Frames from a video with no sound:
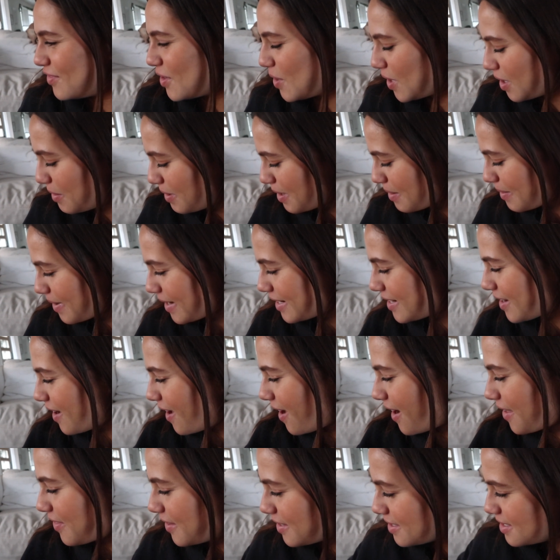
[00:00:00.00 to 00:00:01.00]
you want to meet my
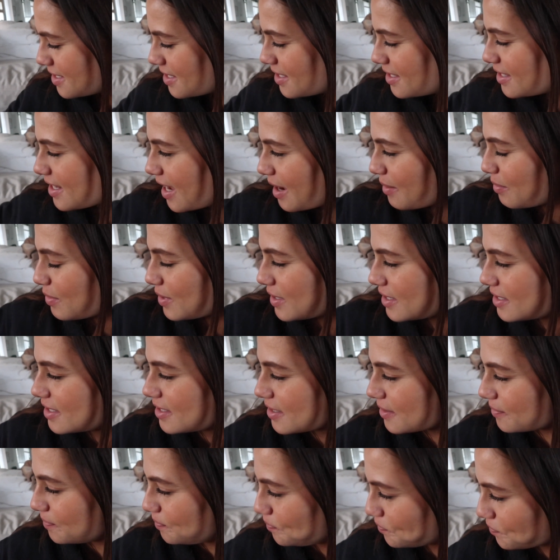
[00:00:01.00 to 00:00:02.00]
dog? This is
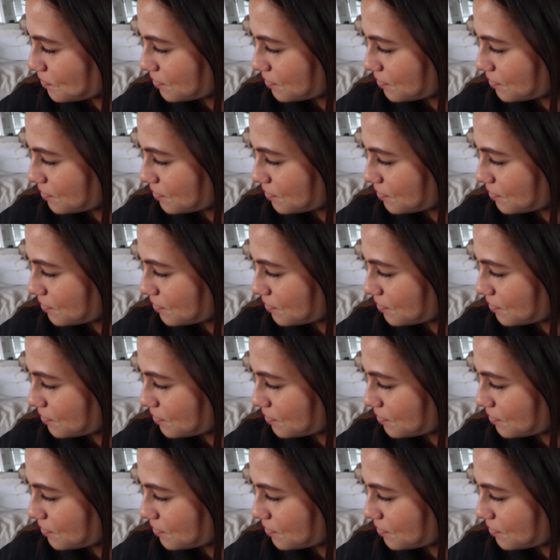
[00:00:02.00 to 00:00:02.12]
Cypress.